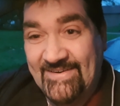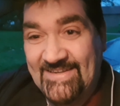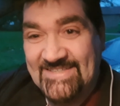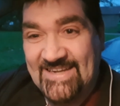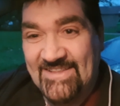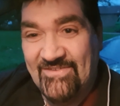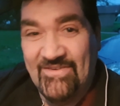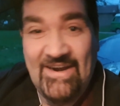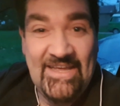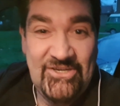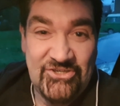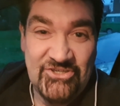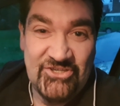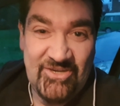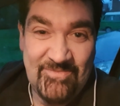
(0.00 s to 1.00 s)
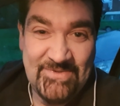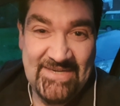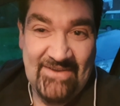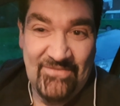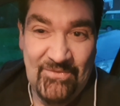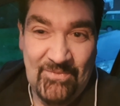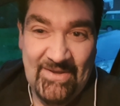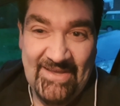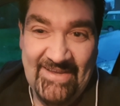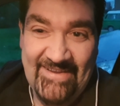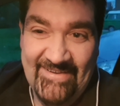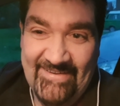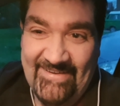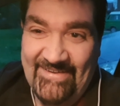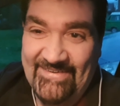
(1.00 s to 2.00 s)
Let's get the relationships out of the way,
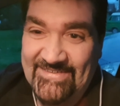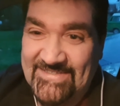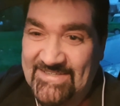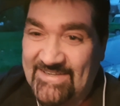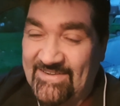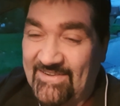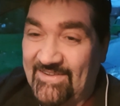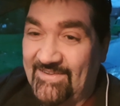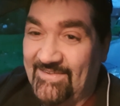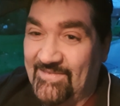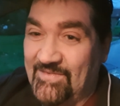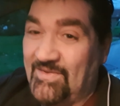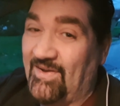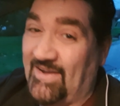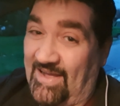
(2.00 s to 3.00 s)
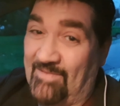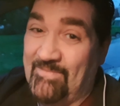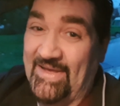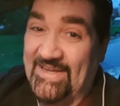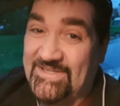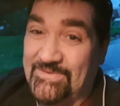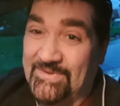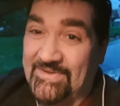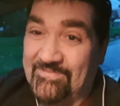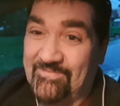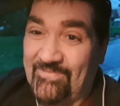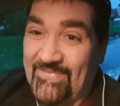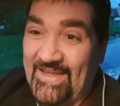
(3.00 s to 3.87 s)
and I'll come back to it.